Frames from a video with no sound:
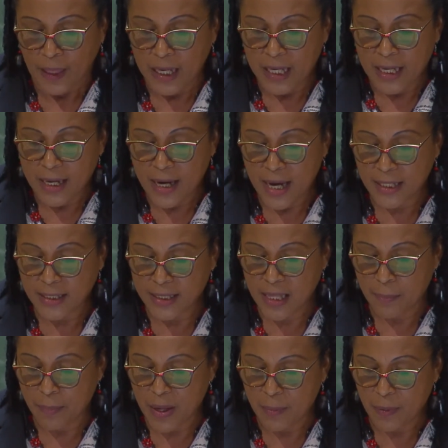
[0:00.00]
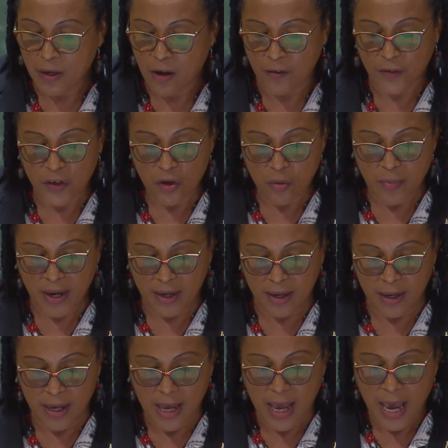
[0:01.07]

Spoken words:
It hurts the people of Cuba